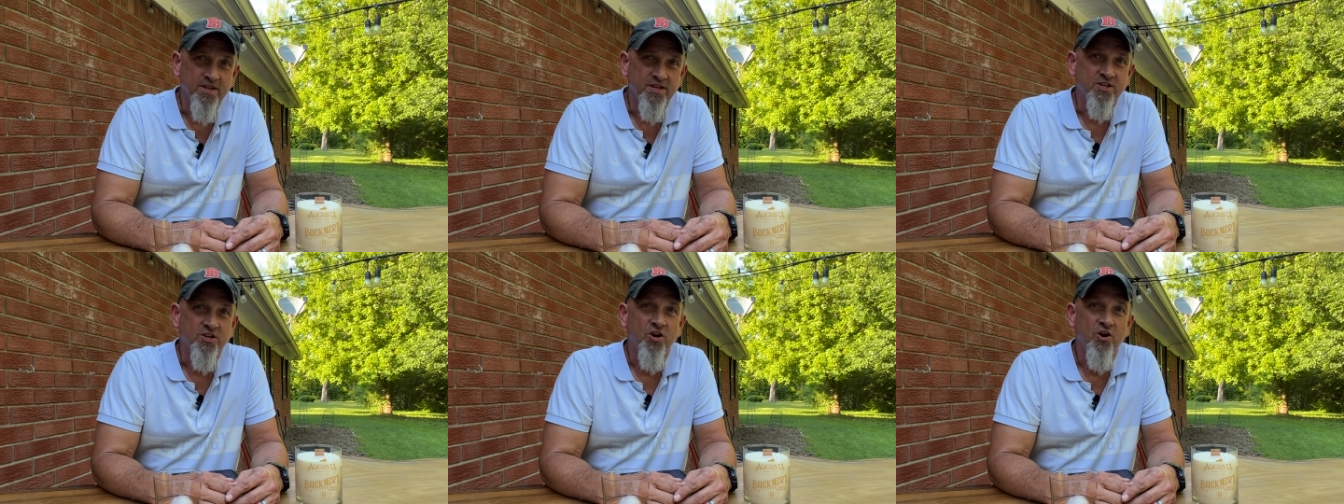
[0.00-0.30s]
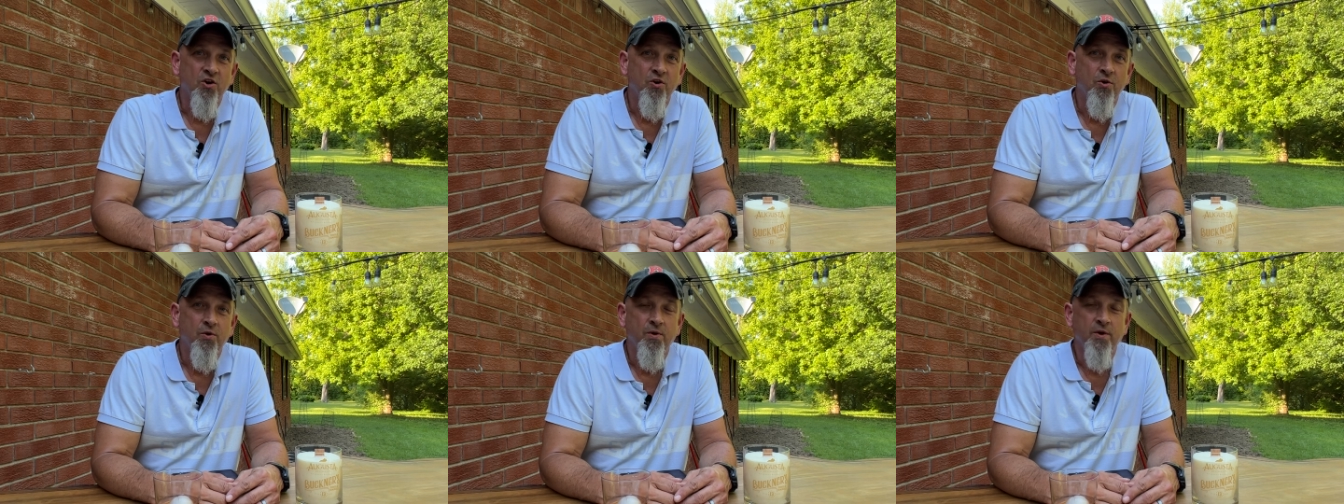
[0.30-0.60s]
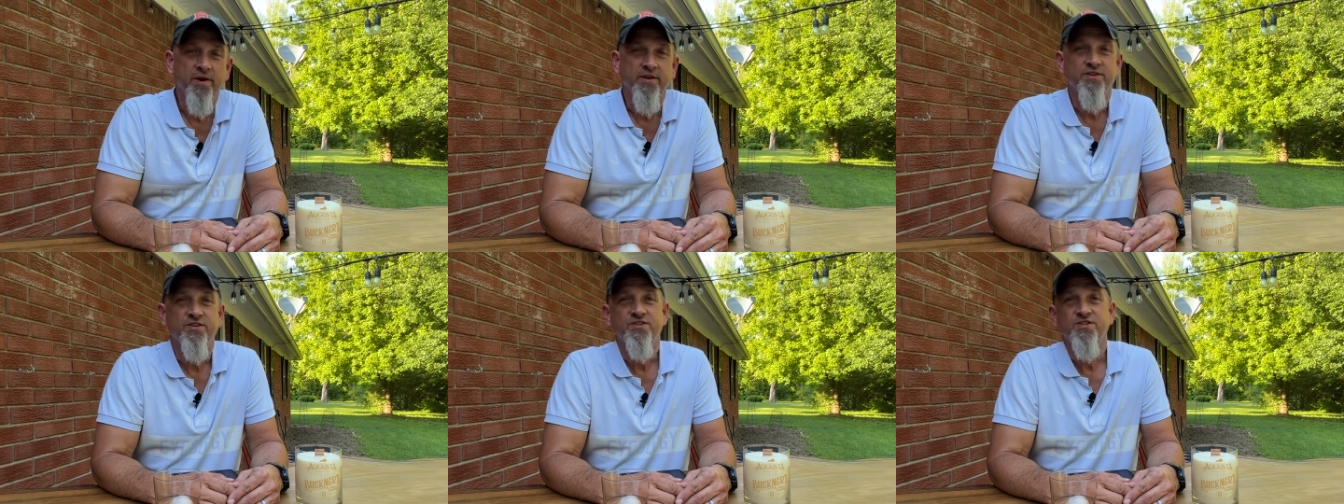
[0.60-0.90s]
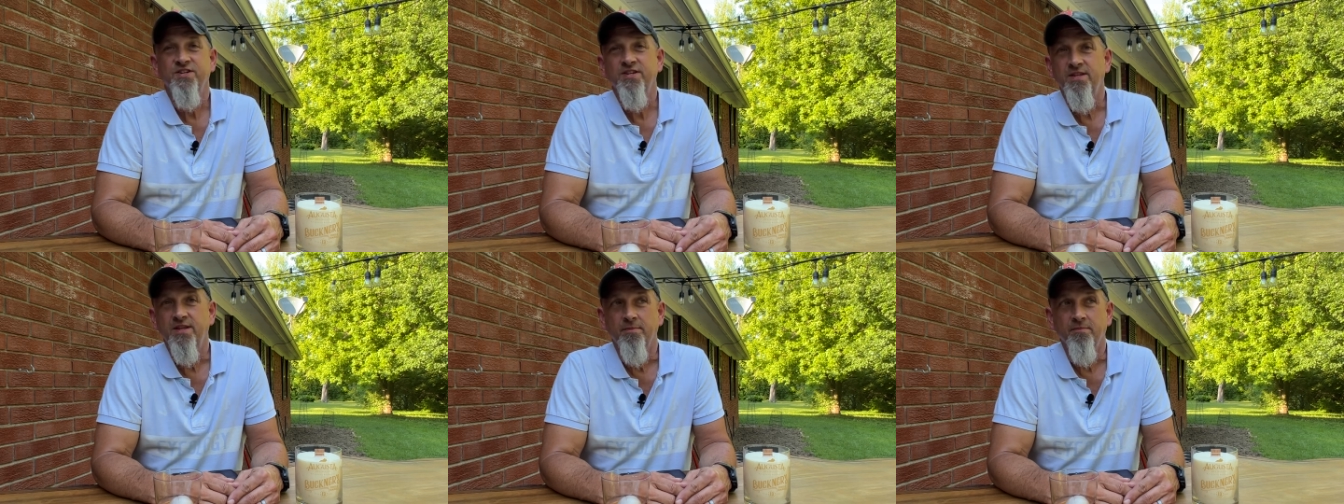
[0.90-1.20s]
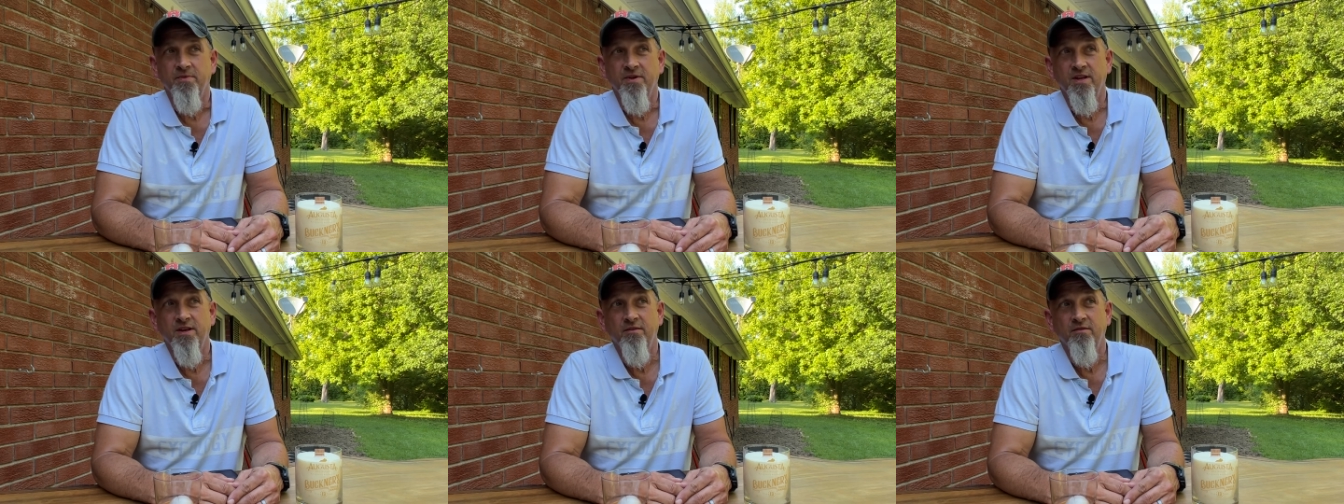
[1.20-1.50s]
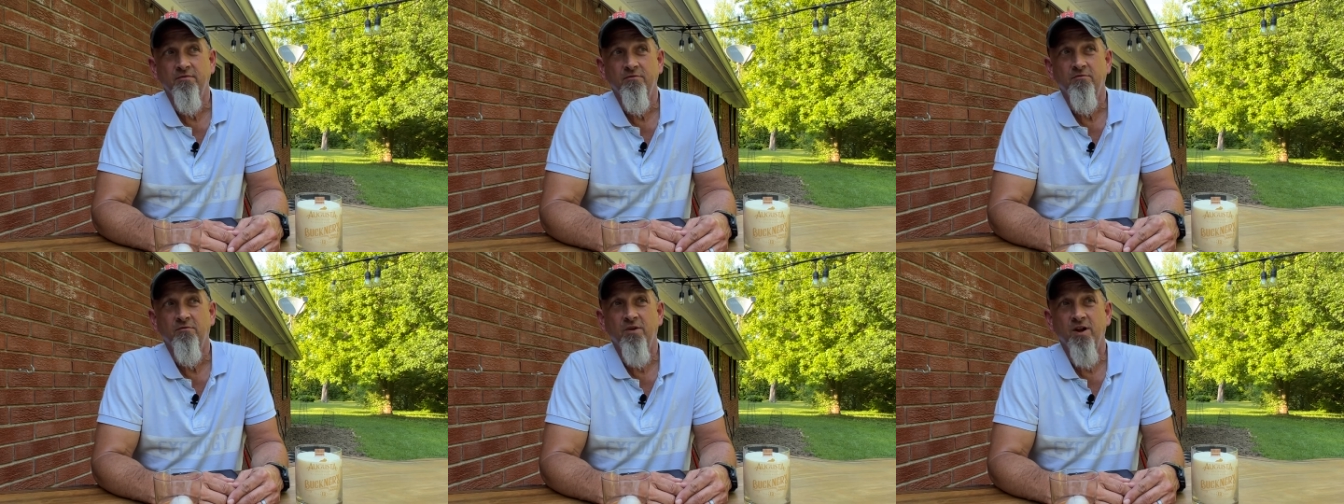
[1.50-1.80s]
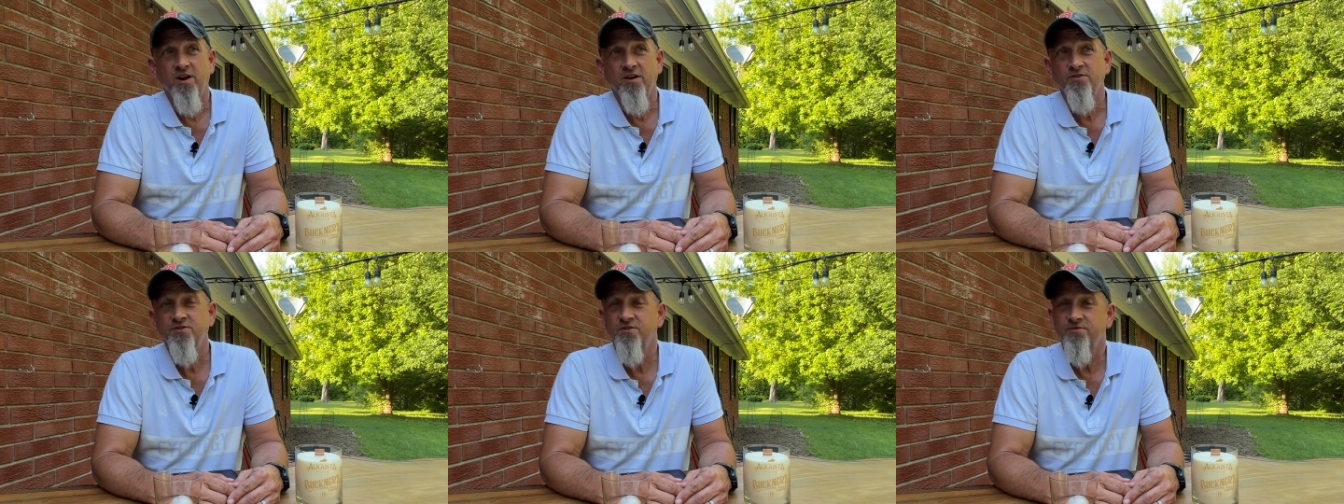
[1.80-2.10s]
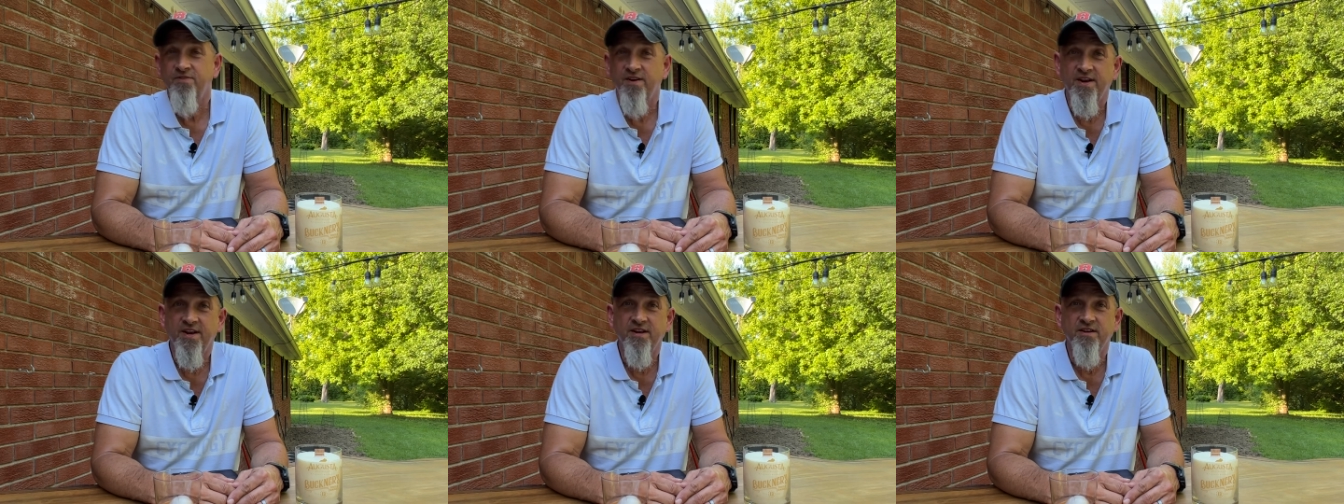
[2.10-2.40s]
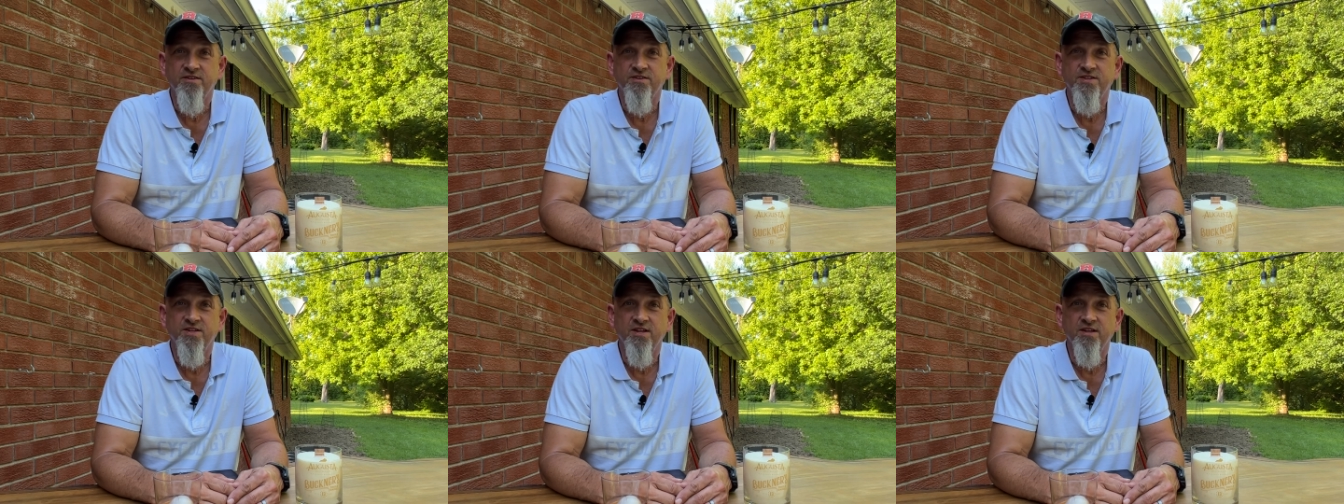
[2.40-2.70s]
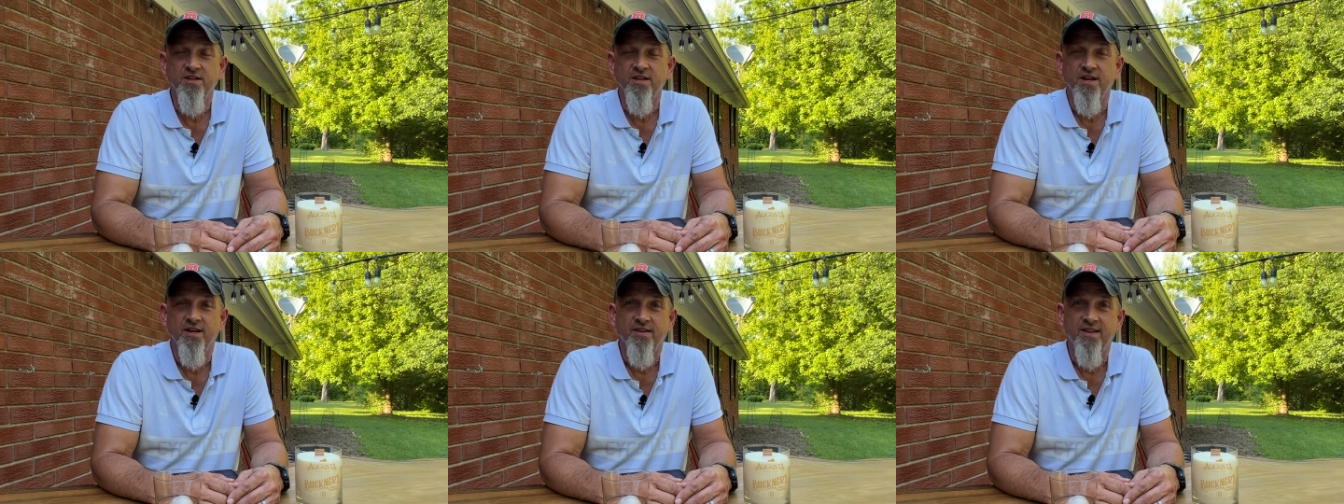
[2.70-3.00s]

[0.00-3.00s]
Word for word: to go and see them. And then what I also found out is that